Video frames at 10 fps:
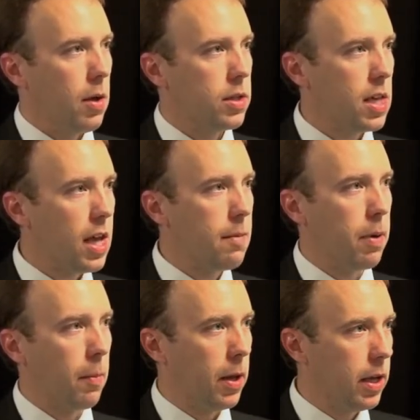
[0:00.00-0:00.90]
say in
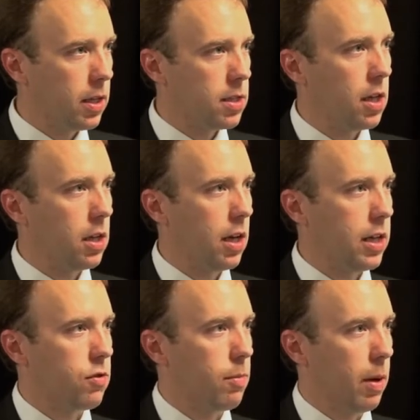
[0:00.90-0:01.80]
public and sign a
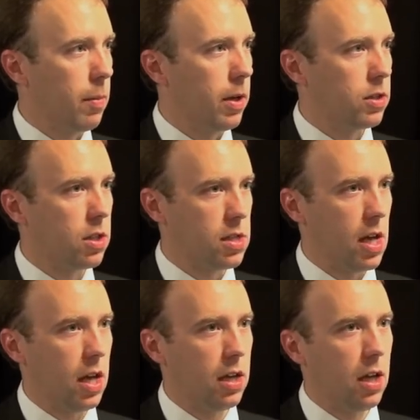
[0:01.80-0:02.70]
letter in public to
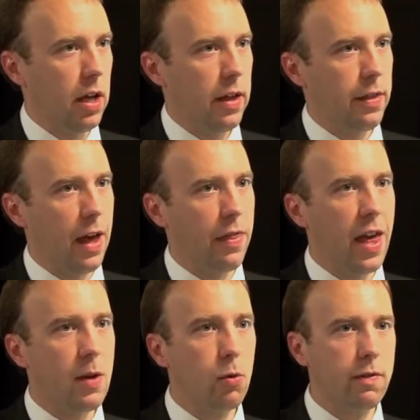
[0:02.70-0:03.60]
say that
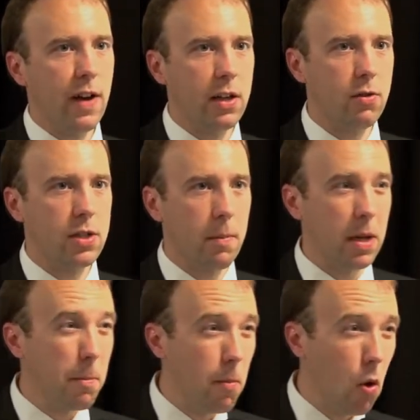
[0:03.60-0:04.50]
they would value
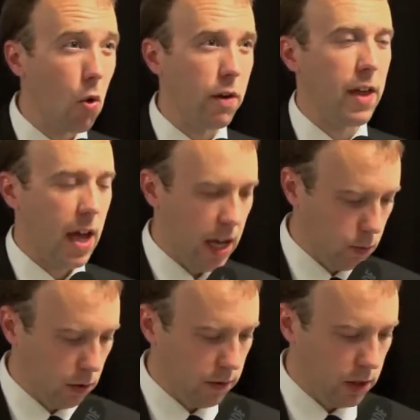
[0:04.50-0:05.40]
somebody more if they had
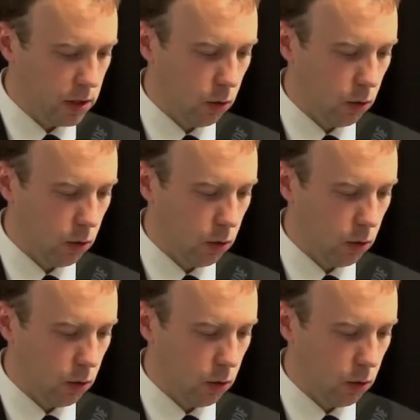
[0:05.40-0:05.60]
one of these